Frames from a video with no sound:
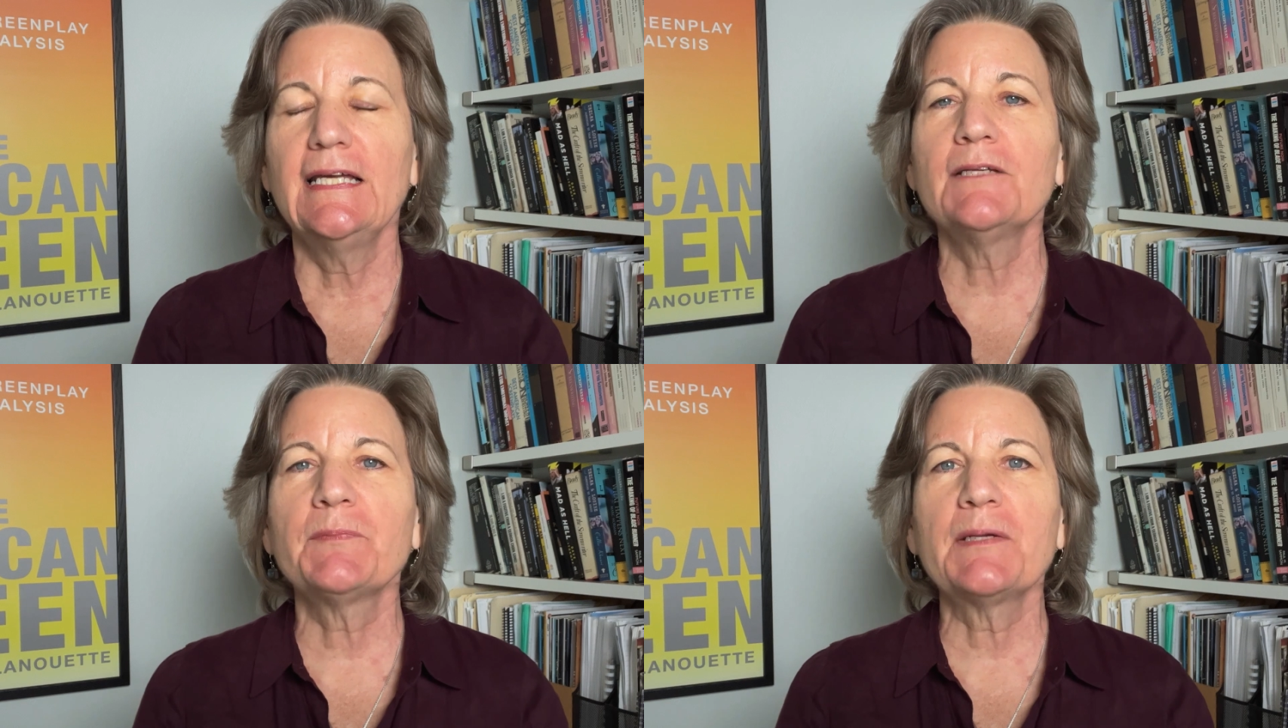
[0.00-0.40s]

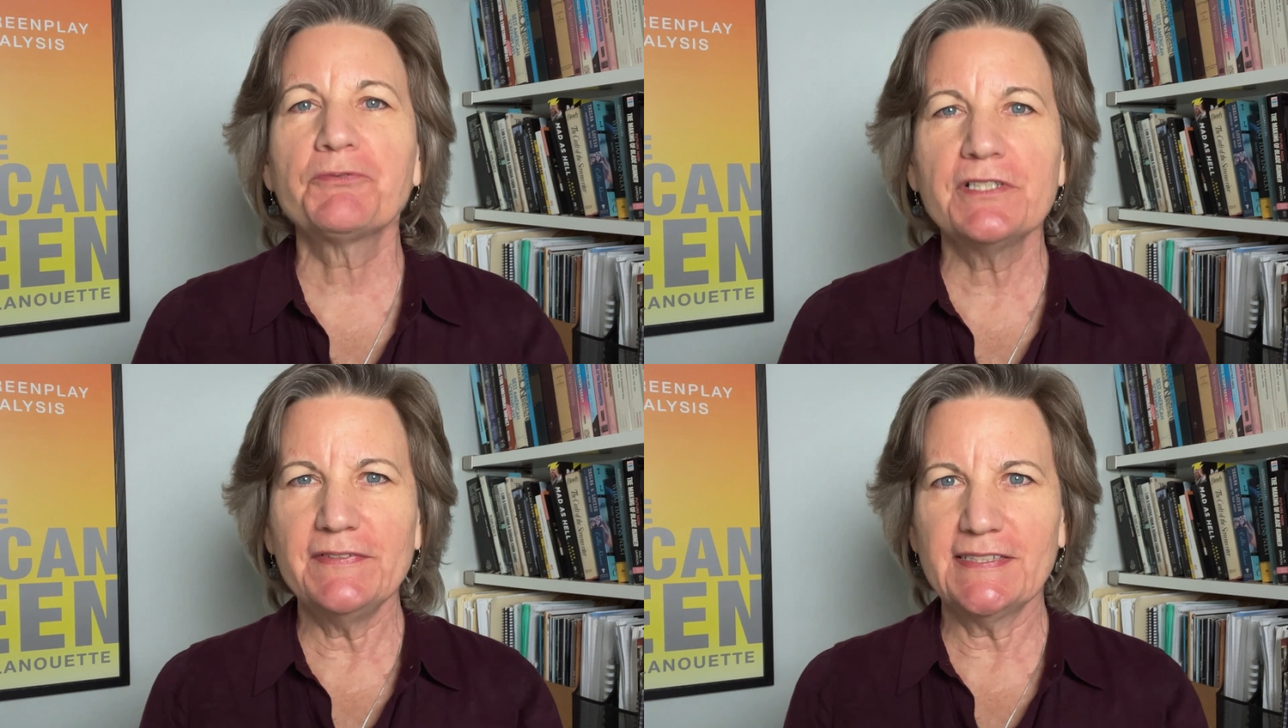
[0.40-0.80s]
In my
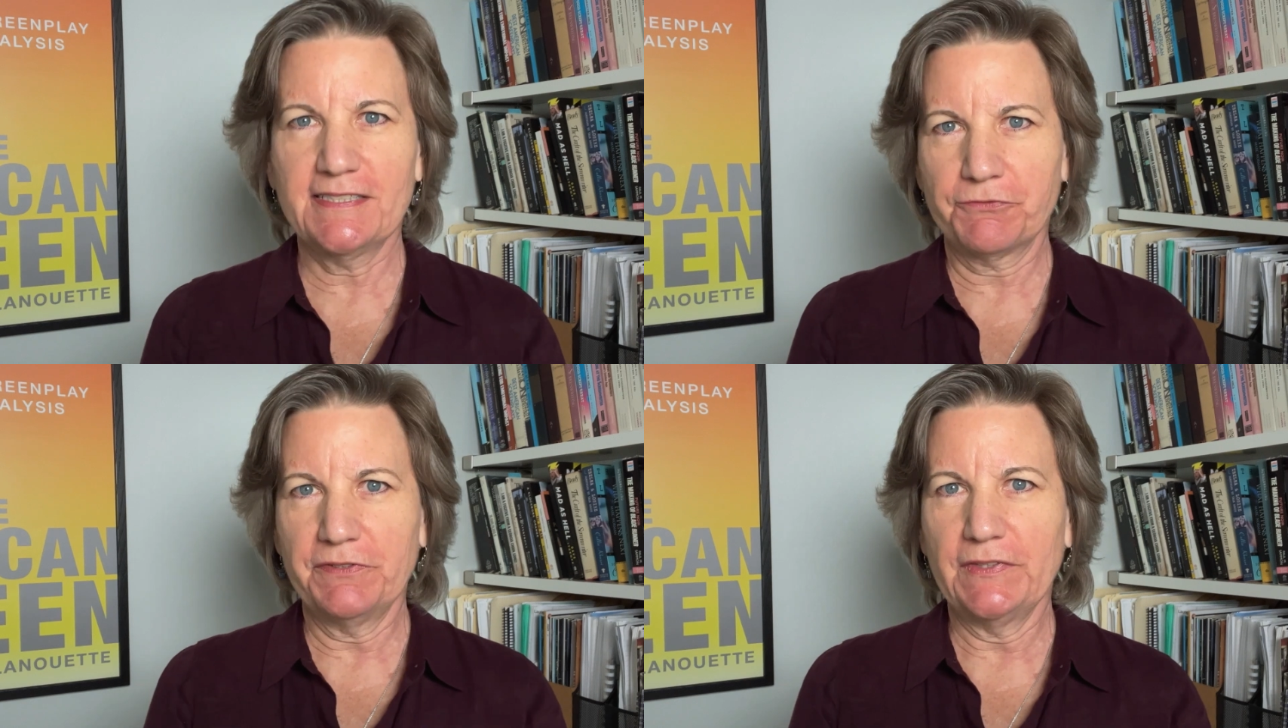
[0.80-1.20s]
previous
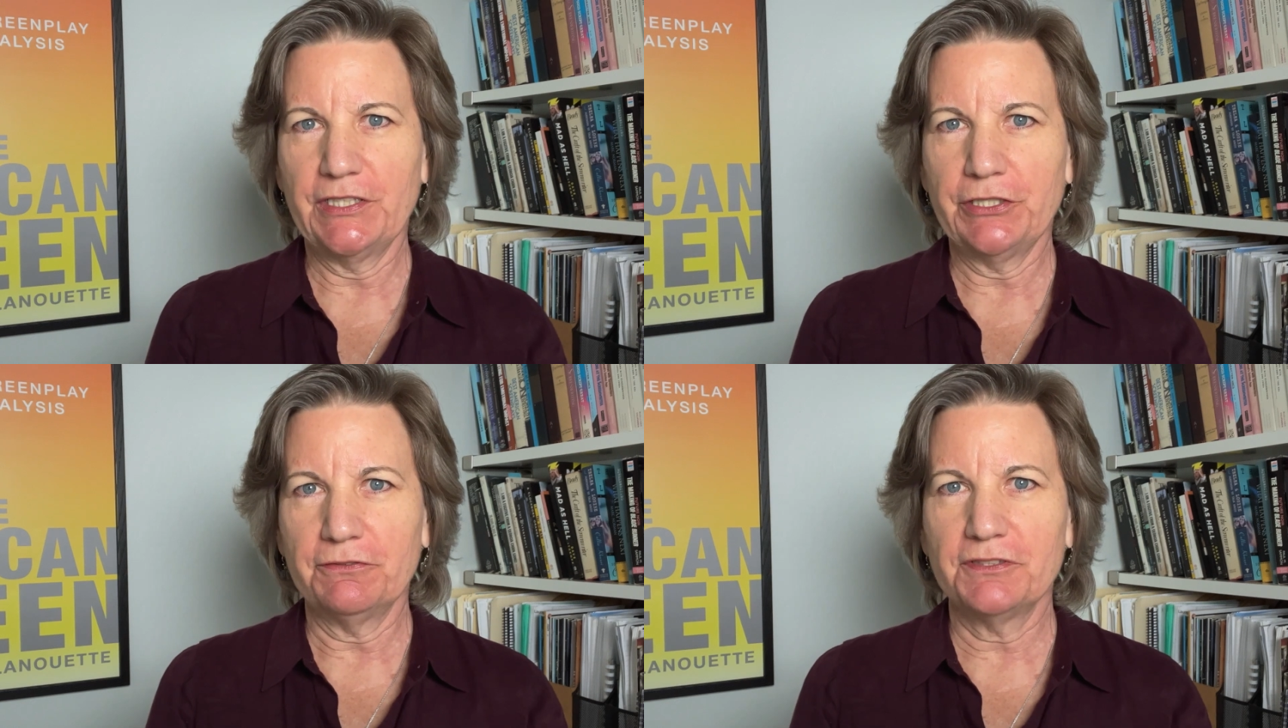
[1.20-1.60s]
3
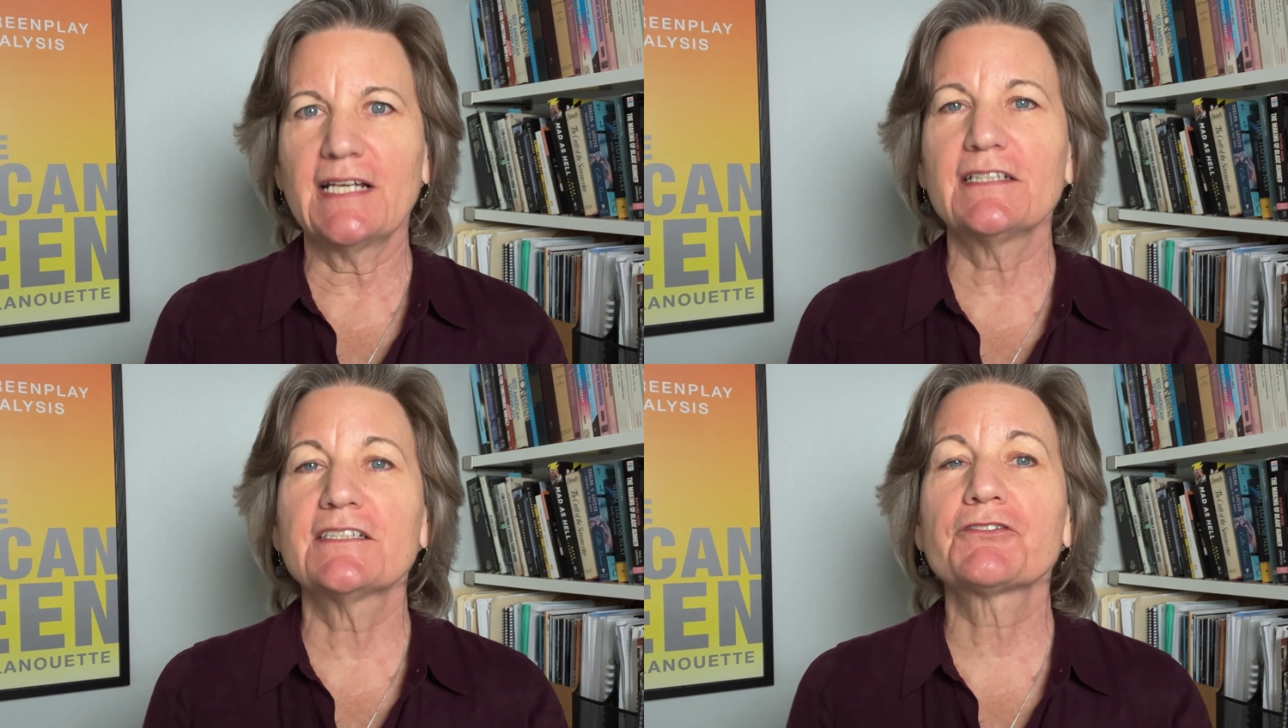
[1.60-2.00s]
videos,
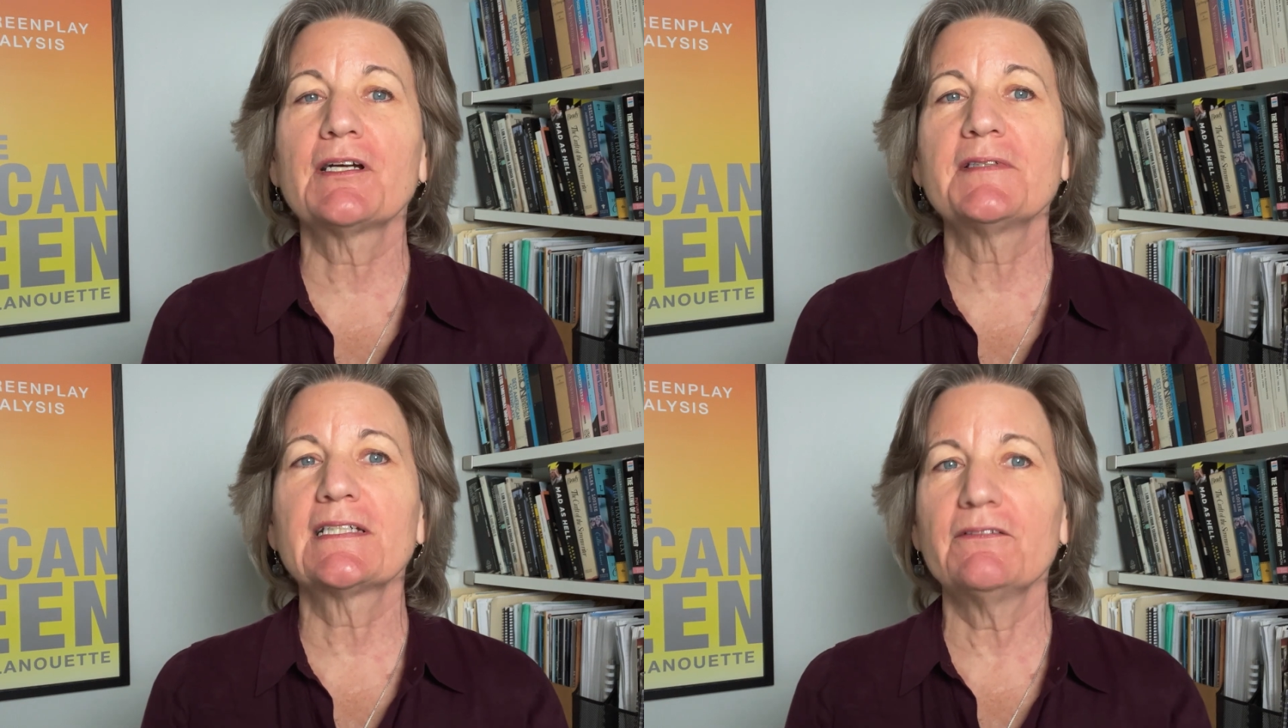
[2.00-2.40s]
I
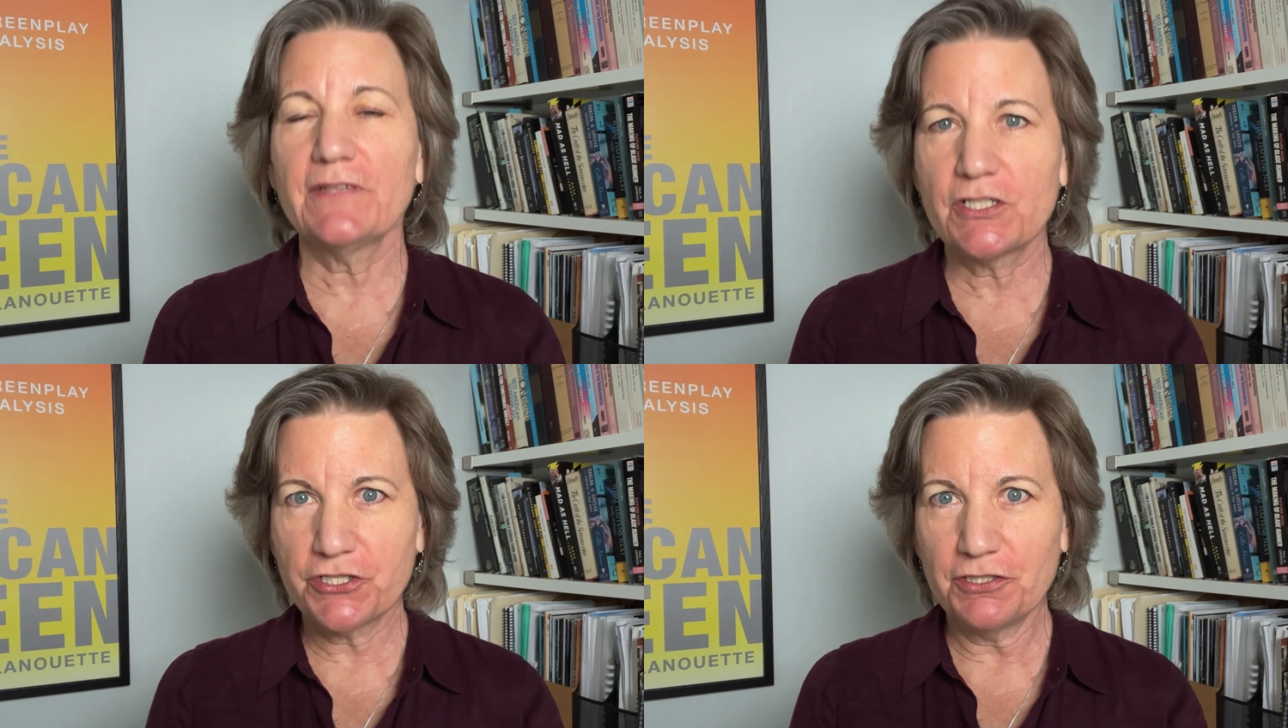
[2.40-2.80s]
described the
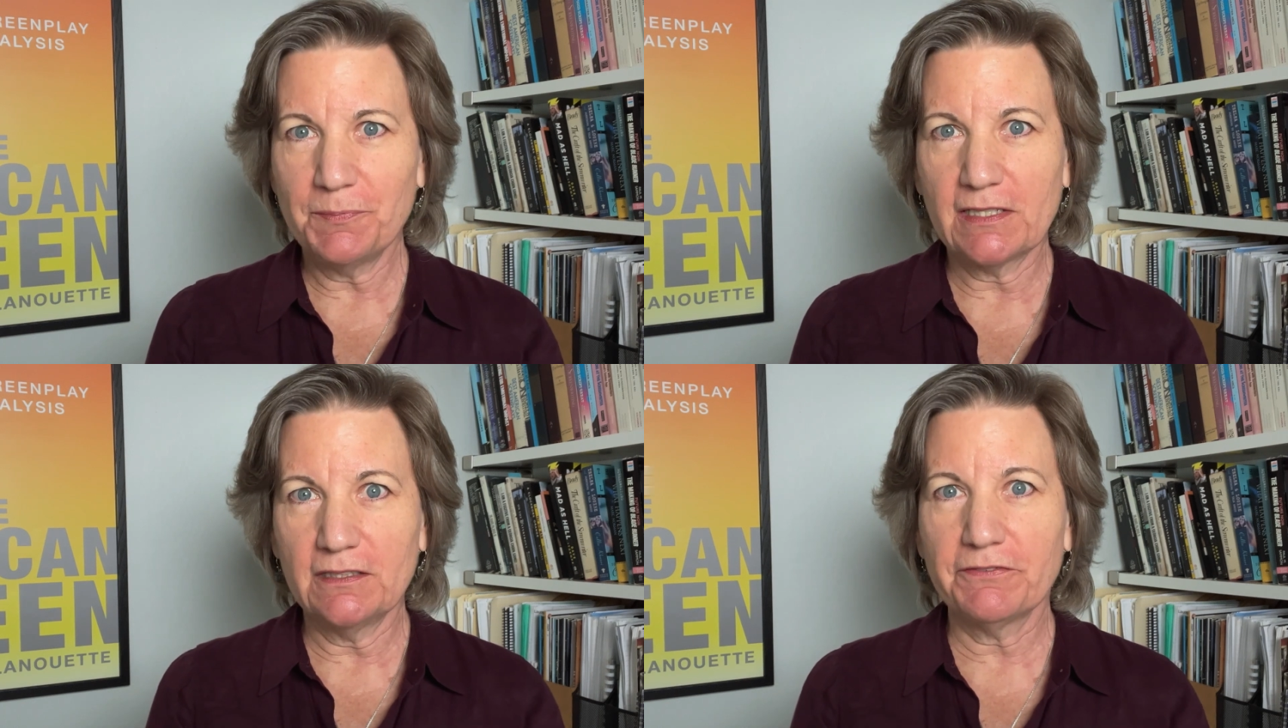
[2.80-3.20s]
conventional
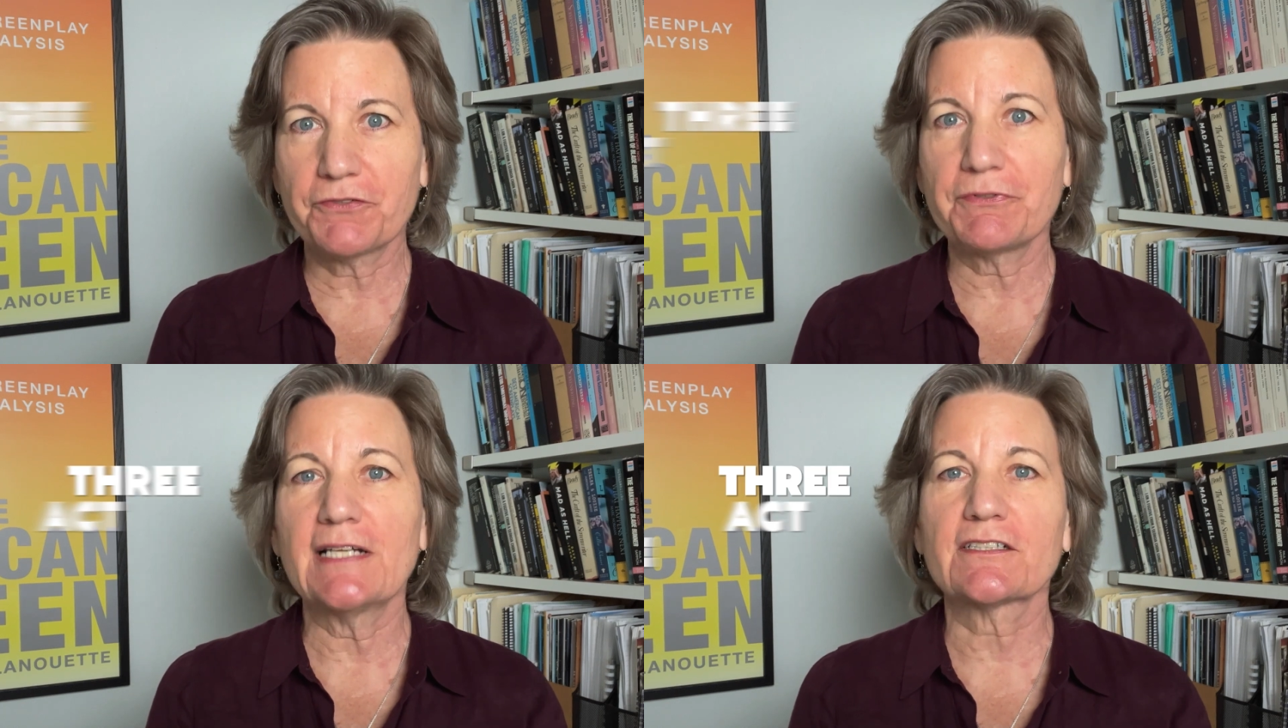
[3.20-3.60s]
model of
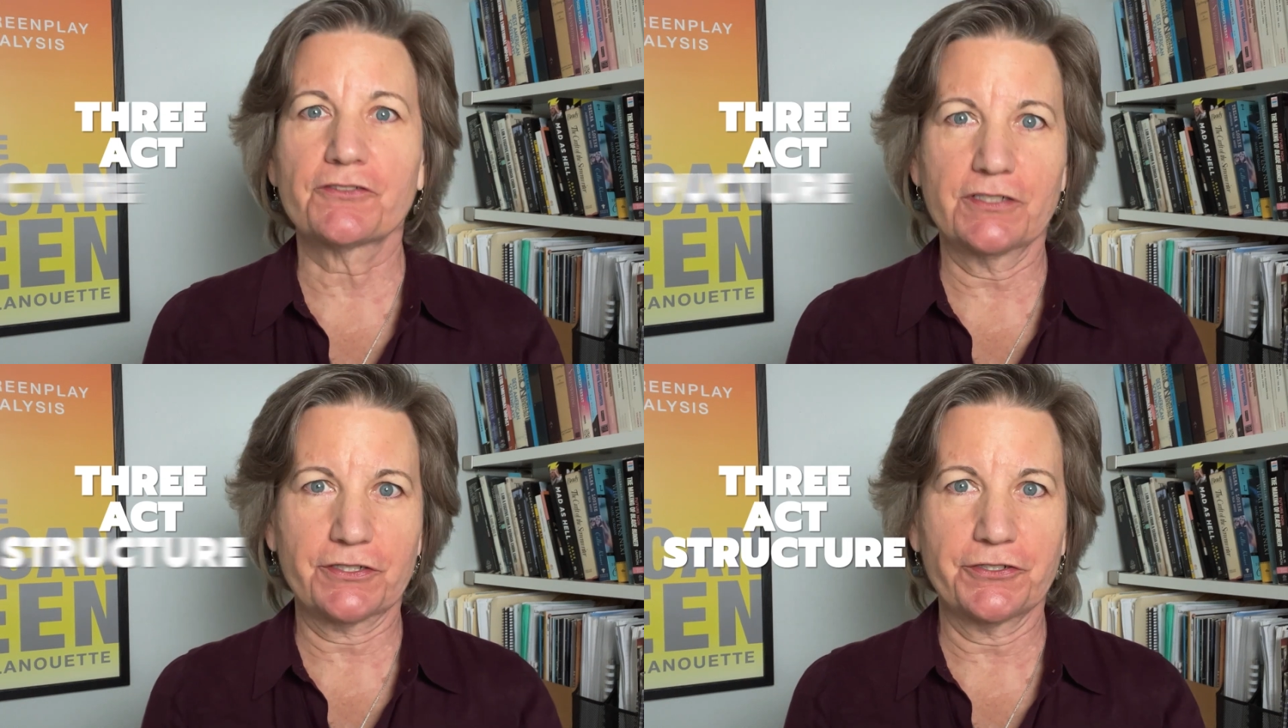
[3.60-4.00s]
3-act
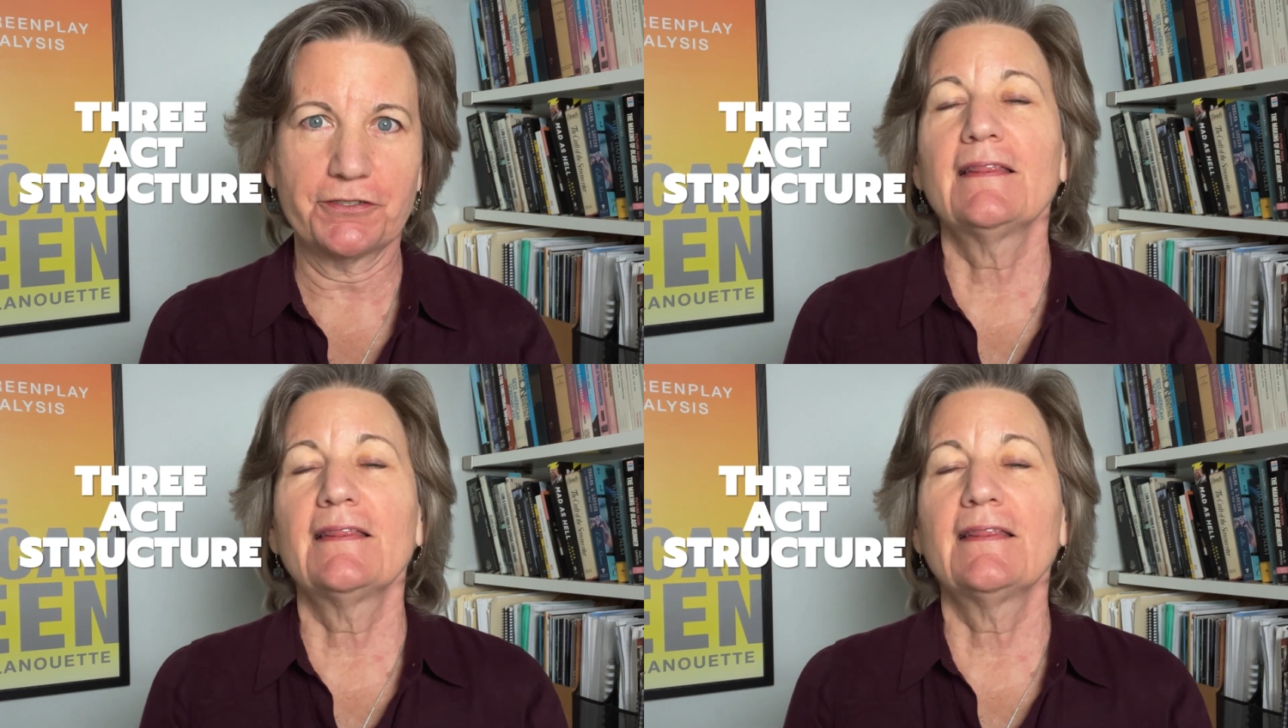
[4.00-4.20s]
structure.